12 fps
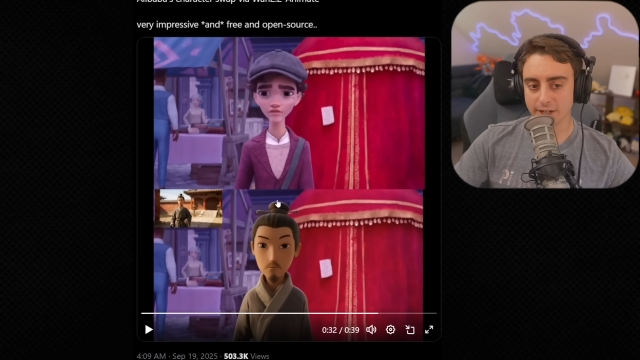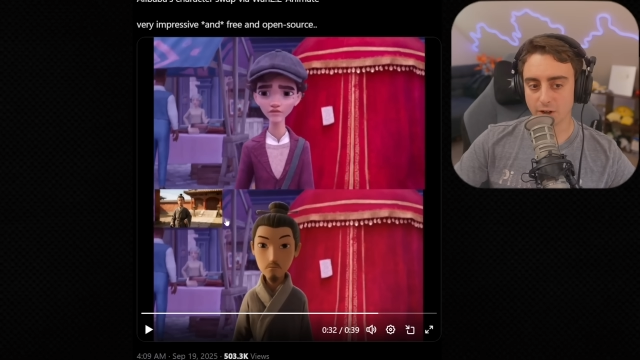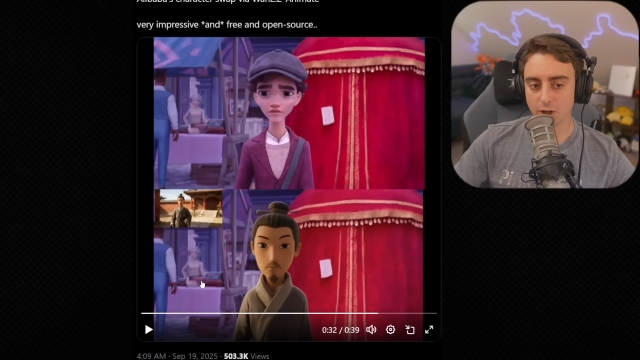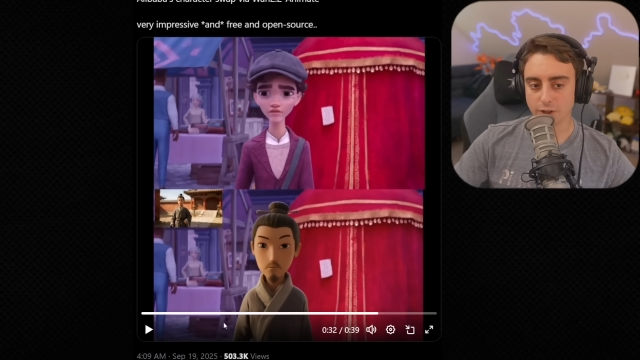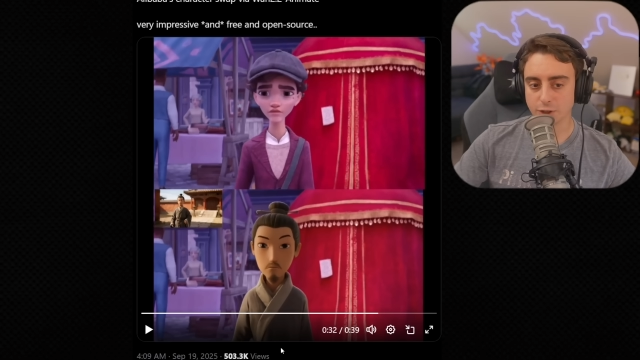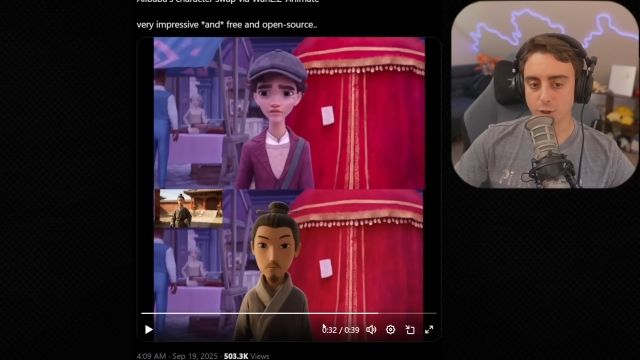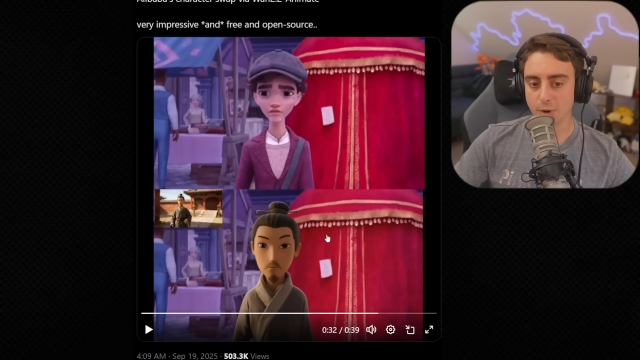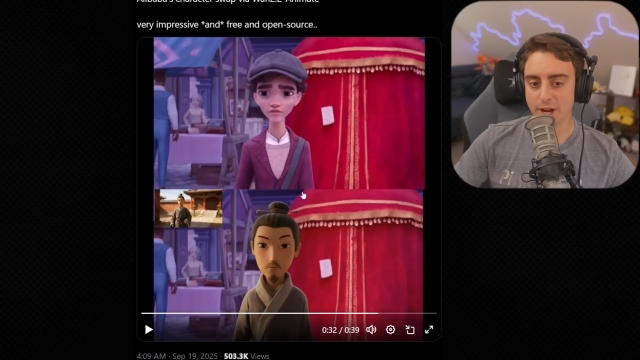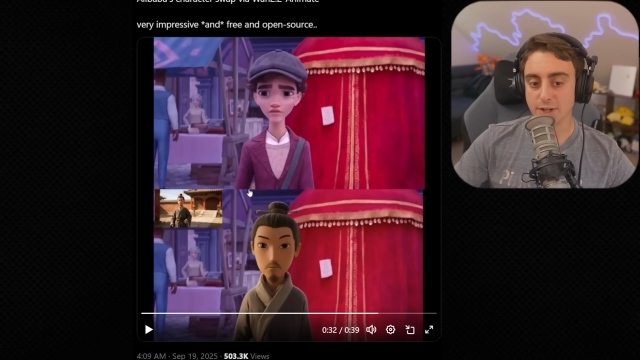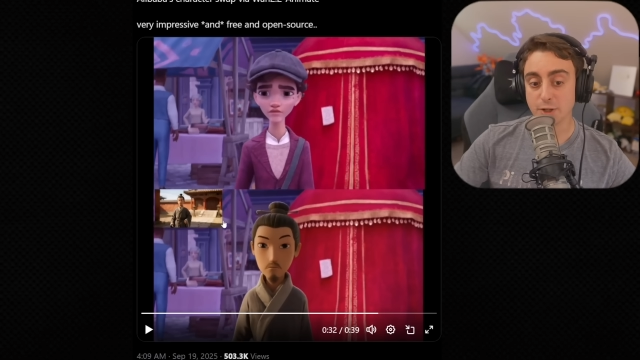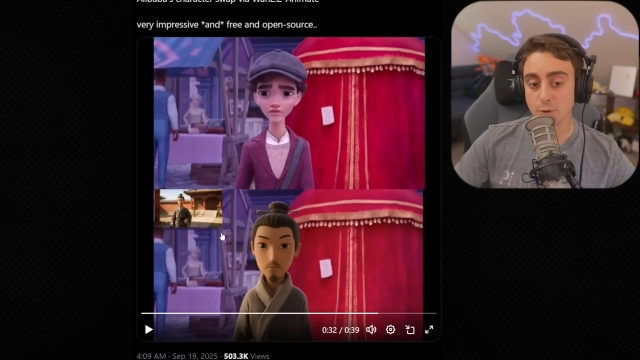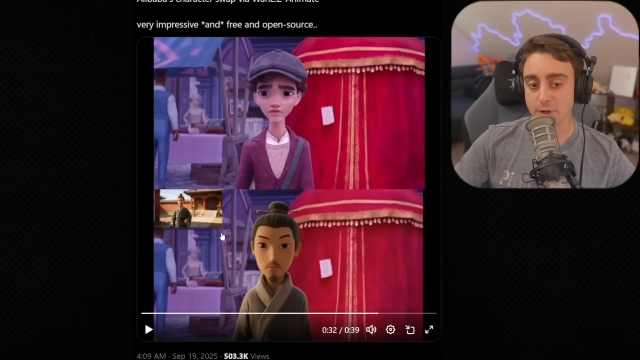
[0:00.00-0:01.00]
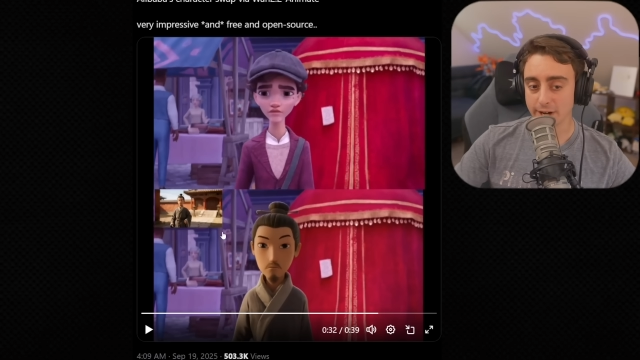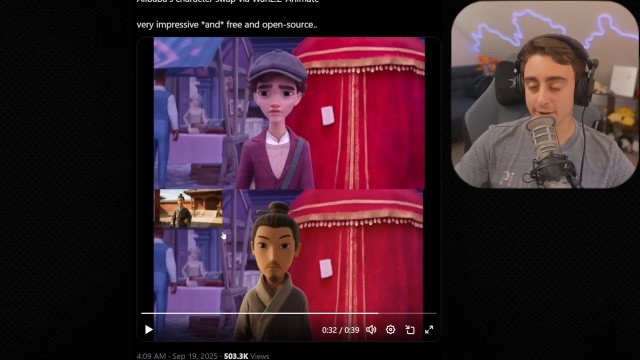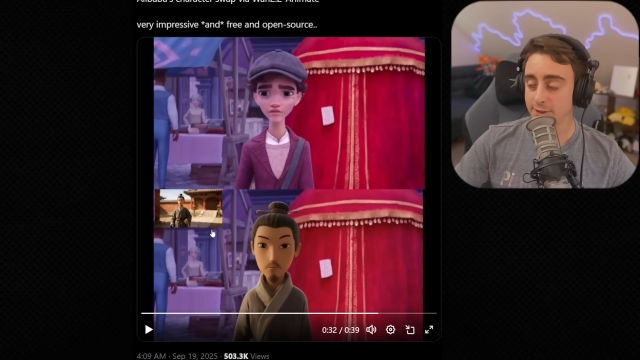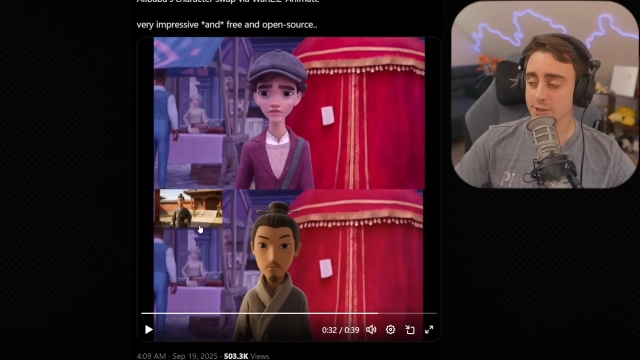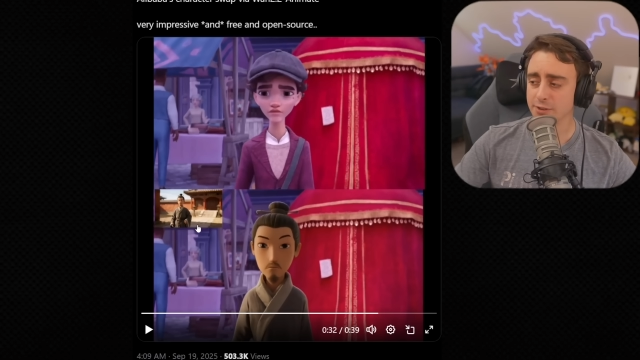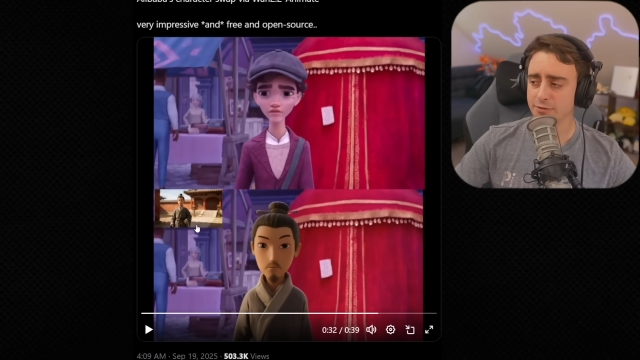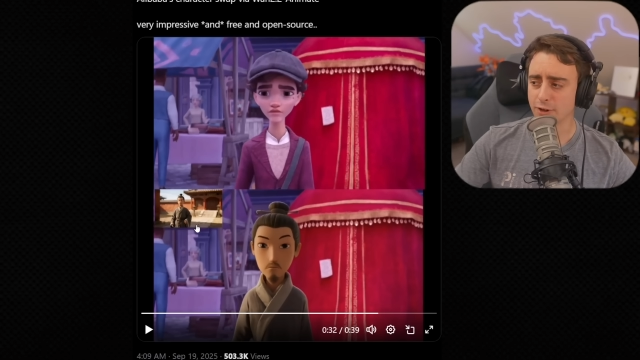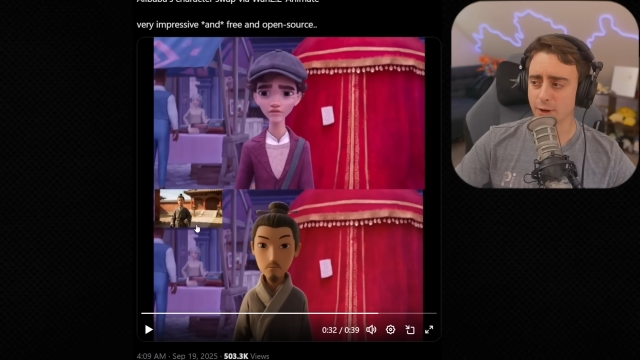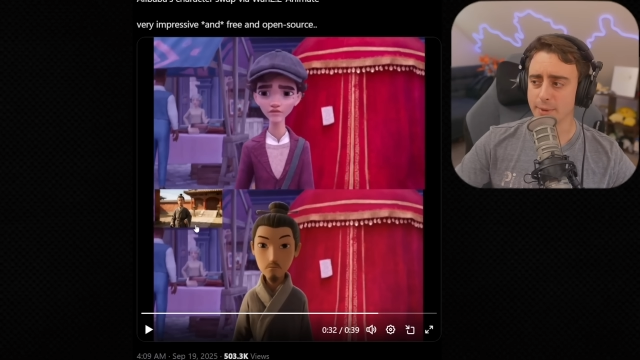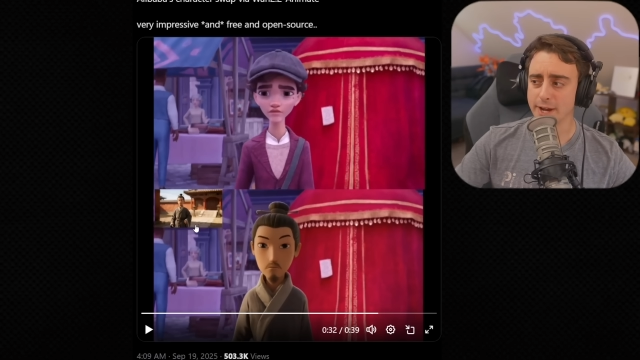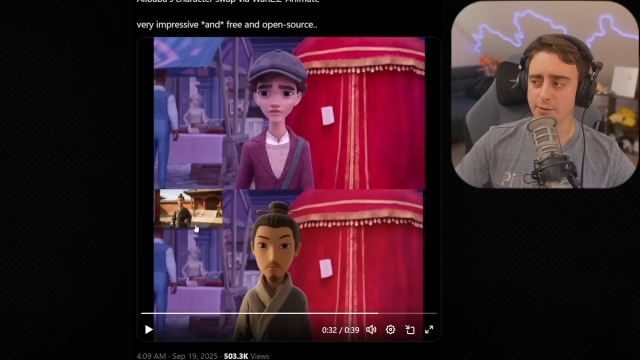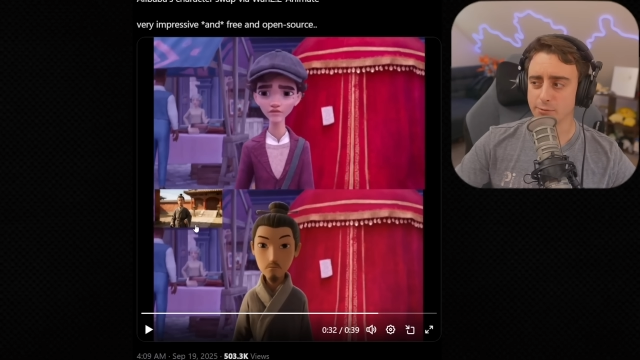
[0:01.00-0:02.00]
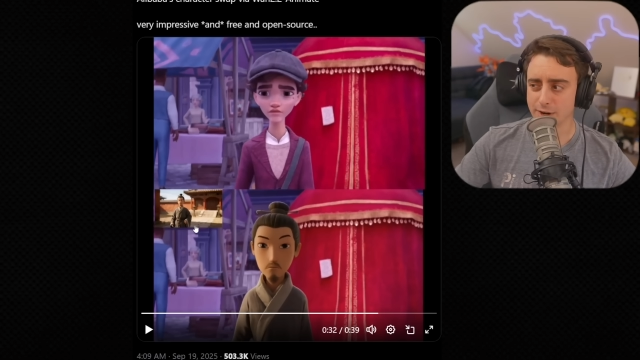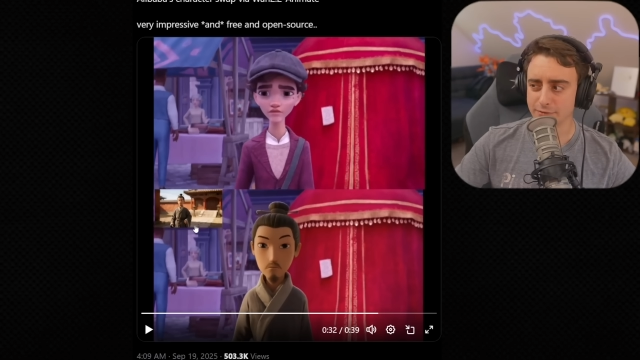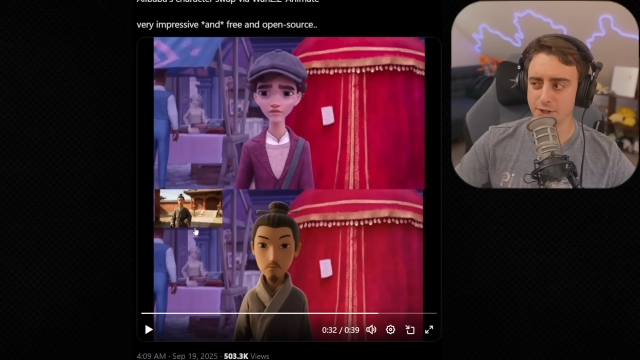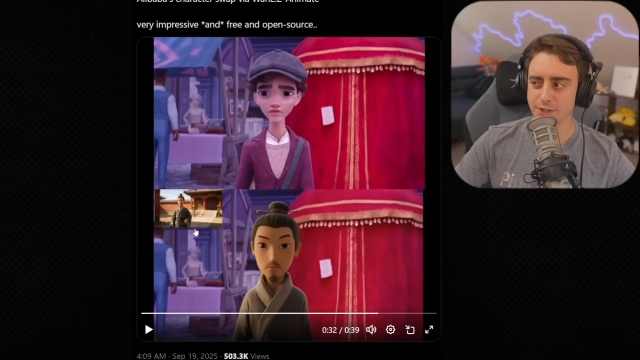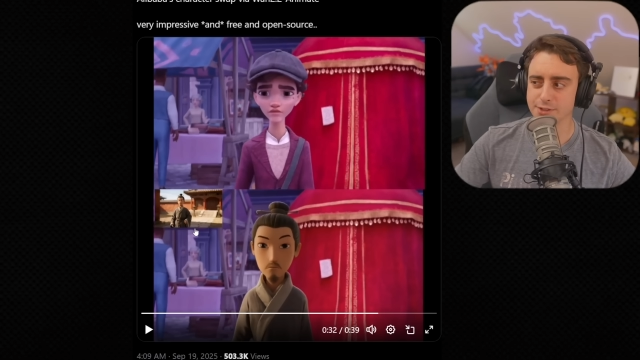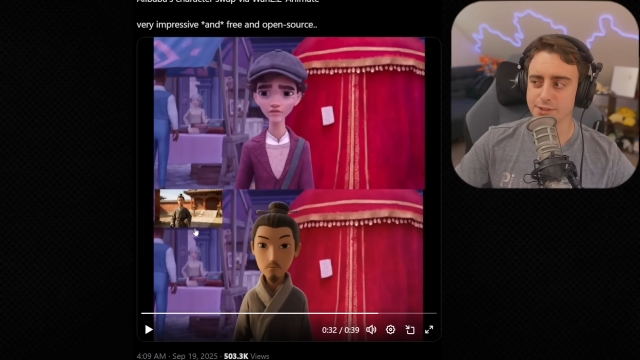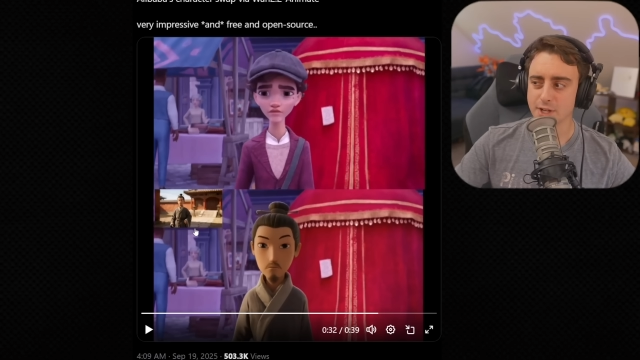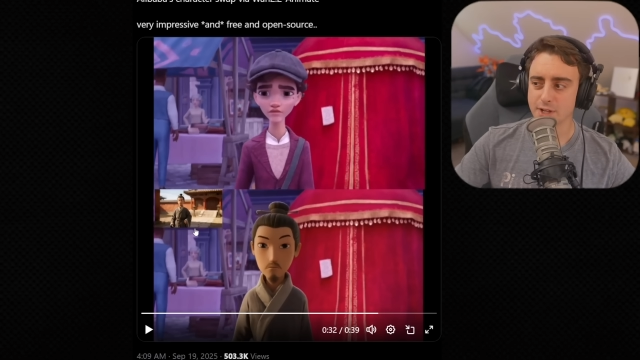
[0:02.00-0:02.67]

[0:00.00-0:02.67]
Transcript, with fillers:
Speaker 1: it onto a new character from a reference.